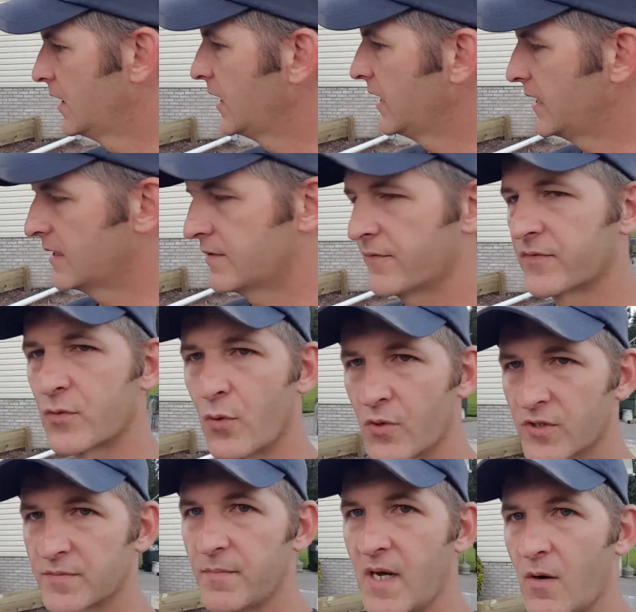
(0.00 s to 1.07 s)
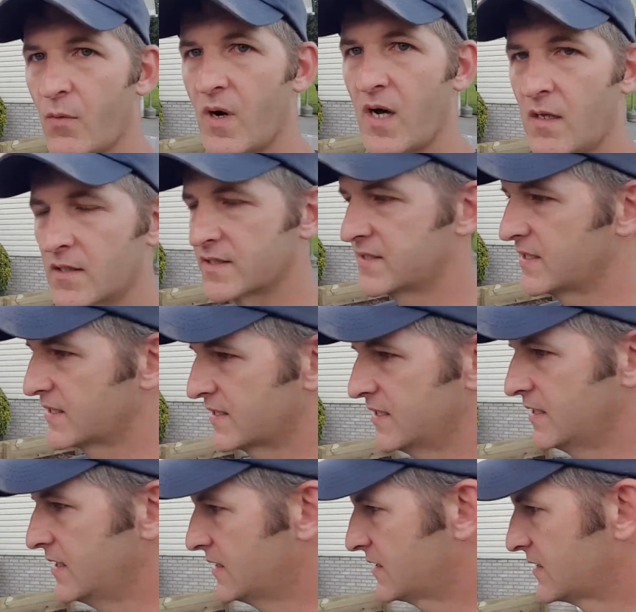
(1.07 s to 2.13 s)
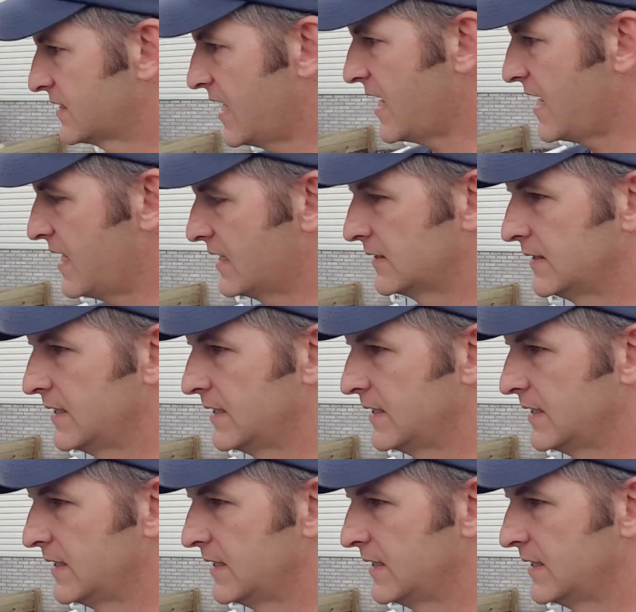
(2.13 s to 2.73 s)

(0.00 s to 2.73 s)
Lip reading: and of course my wall is 16 inches high,